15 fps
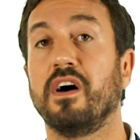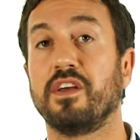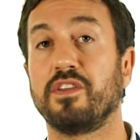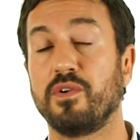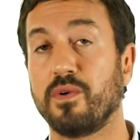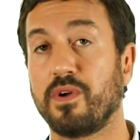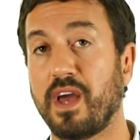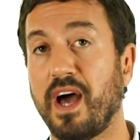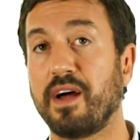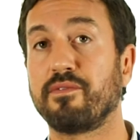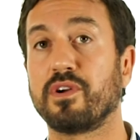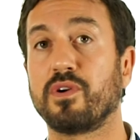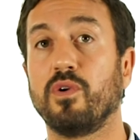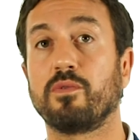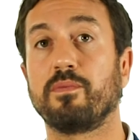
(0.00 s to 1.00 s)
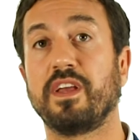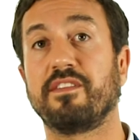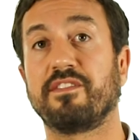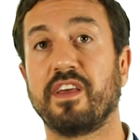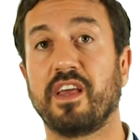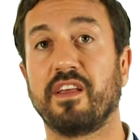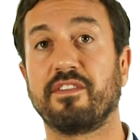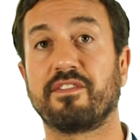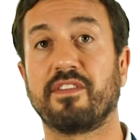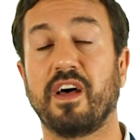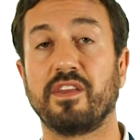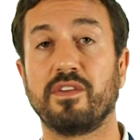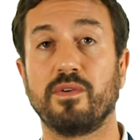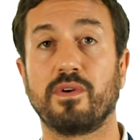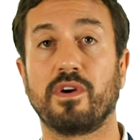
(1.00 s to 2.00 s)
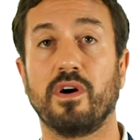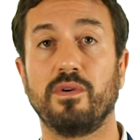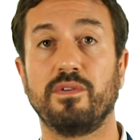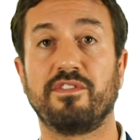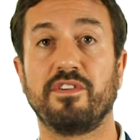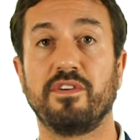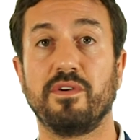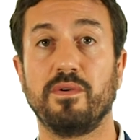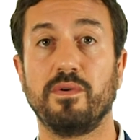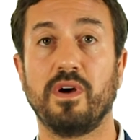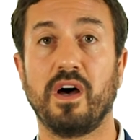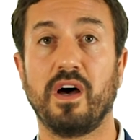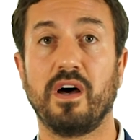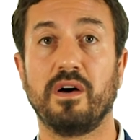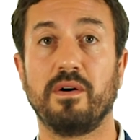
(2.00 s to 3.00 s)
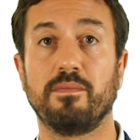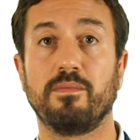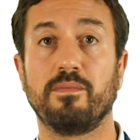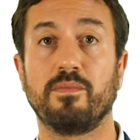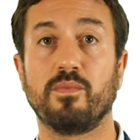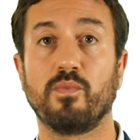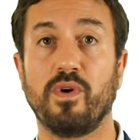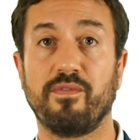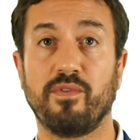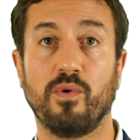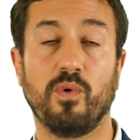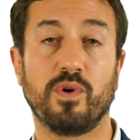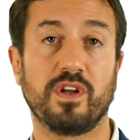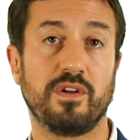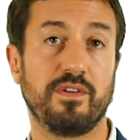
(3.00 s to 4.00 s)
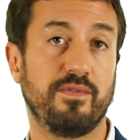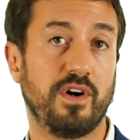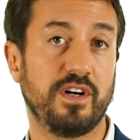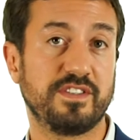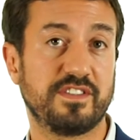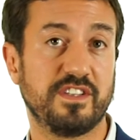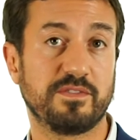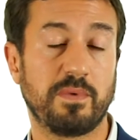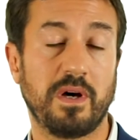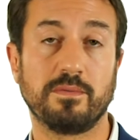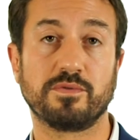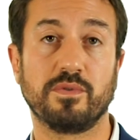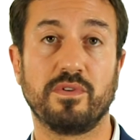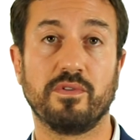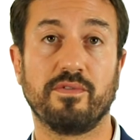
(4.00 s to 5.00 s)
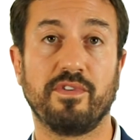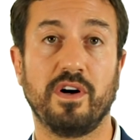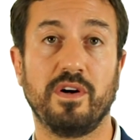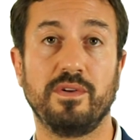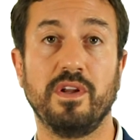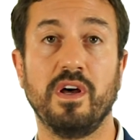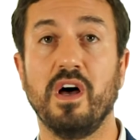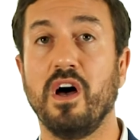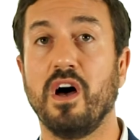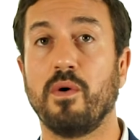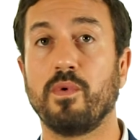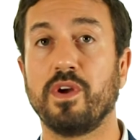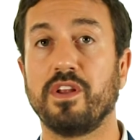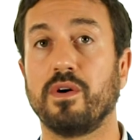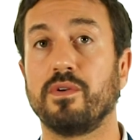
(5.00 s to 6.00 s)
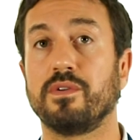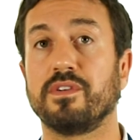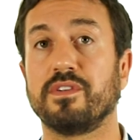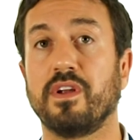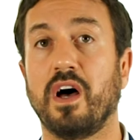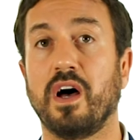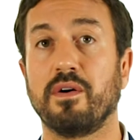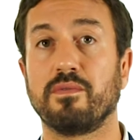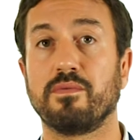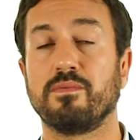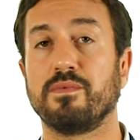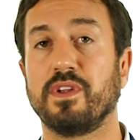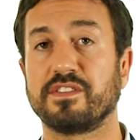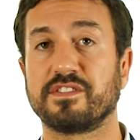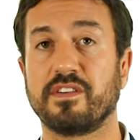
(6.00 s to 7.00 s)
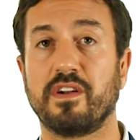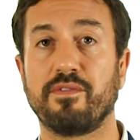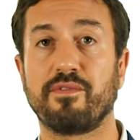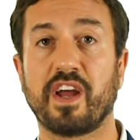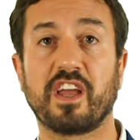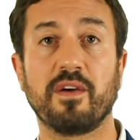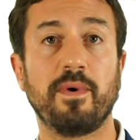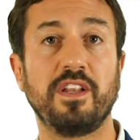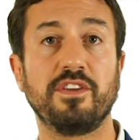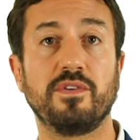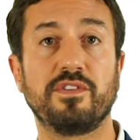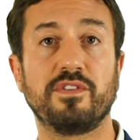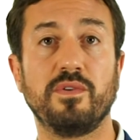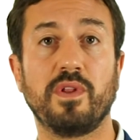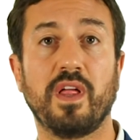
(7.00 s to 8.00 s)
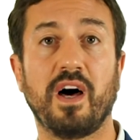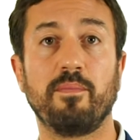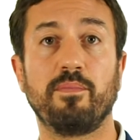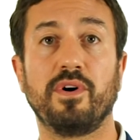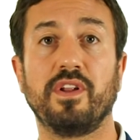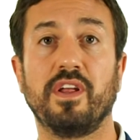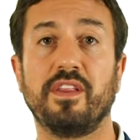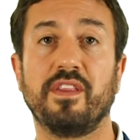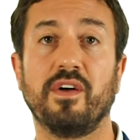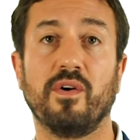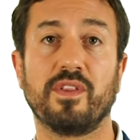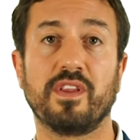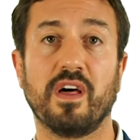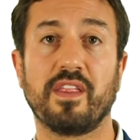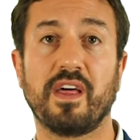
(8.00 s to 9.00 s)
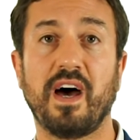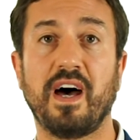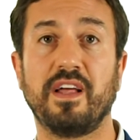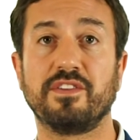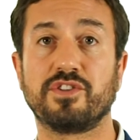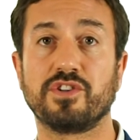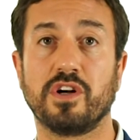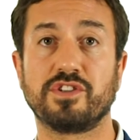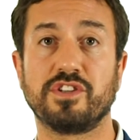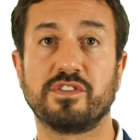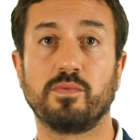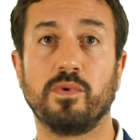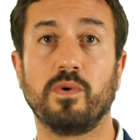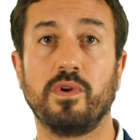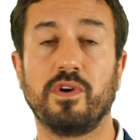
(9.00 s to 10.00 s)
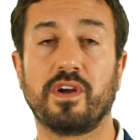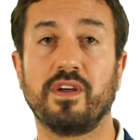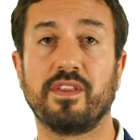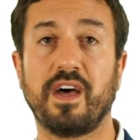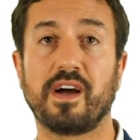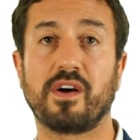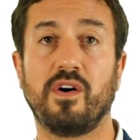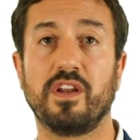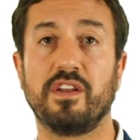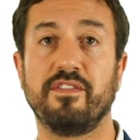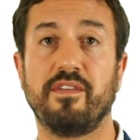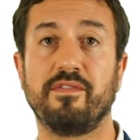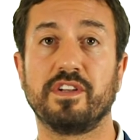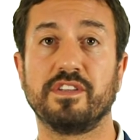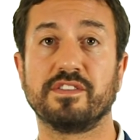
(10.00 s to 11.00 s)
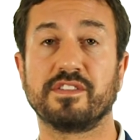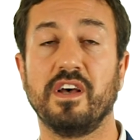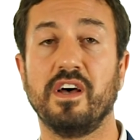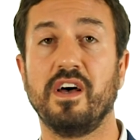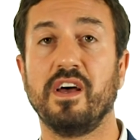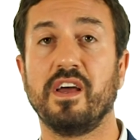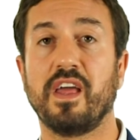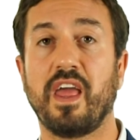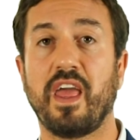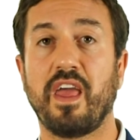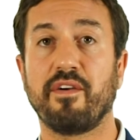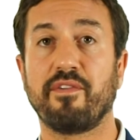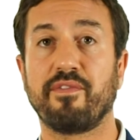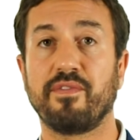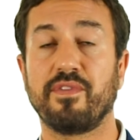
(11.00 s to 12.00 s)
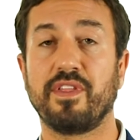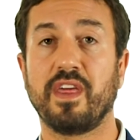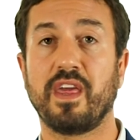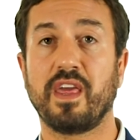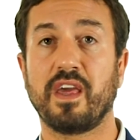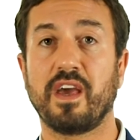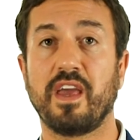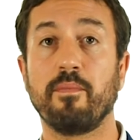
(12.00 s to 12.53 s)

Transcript: You can record meetings that you go to with audio devices, perhaps with your phone. We don't necessarily recommend you do that, but on the other hand, judges will look at that kind of evidence if the